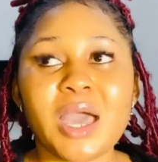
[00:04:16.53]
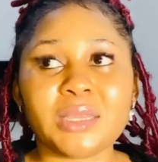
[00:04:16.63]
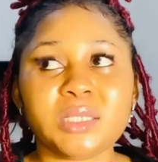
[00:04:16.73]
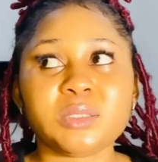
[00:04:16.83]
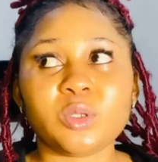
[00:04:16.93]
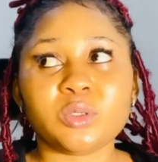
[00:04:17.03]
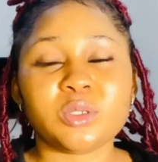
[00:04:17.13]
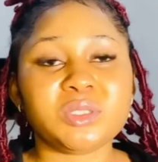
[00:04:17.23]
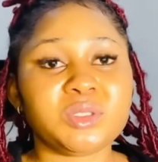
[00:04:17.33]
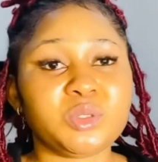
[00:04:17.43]
This Dr.
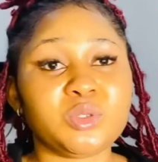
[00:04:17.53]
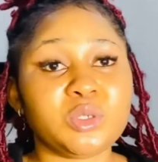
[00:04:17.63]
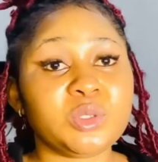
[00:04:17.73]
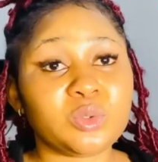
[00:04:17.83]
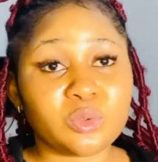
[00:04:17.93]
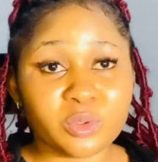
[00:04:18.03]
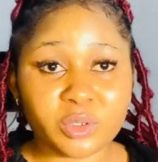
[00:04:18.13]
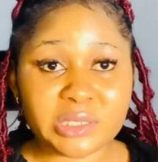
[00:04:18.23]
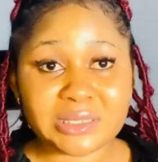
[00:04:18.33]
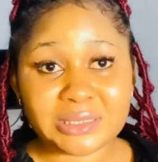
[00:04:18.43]
Teal's is going to glow
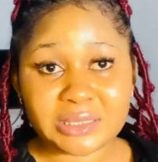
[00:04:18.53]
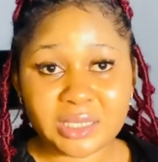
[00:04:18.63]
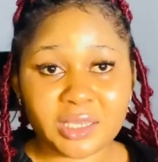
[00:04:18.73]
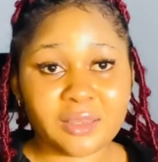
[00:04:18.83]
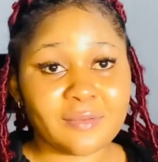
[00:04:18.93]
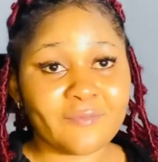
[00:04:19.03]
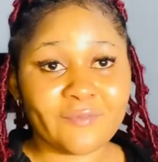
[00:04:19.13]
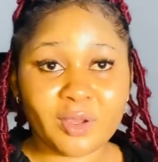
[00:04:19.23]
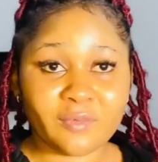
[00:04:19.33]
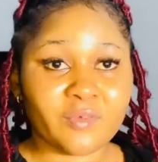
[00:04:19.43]
your skin
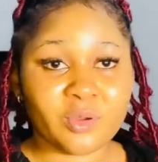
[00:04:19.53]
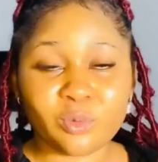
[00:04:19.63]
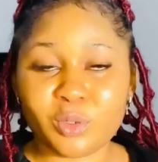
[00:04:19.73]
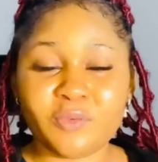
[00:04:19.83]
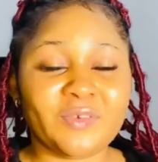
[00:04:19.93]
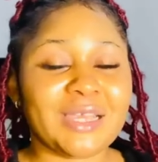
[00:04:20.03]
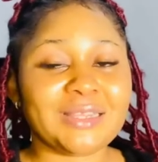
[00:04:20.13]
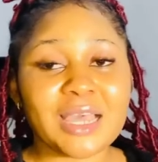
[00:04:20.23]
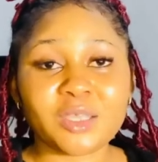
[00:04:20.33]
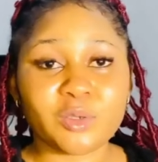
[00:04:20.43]
very, very well. If you are
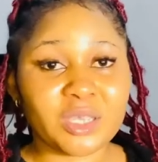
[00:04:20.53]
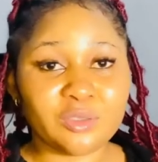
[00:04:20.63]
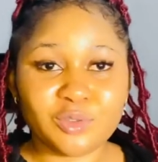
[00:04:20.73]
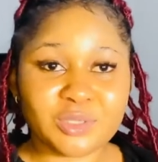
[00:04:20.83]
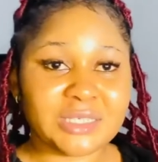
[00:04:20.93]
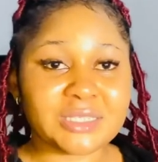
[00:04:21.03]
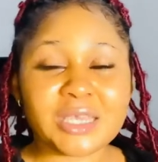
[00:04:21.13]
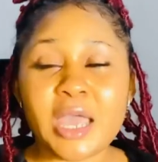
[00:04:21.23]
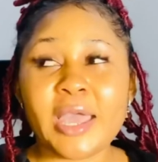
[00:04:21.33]
dark, you can use it.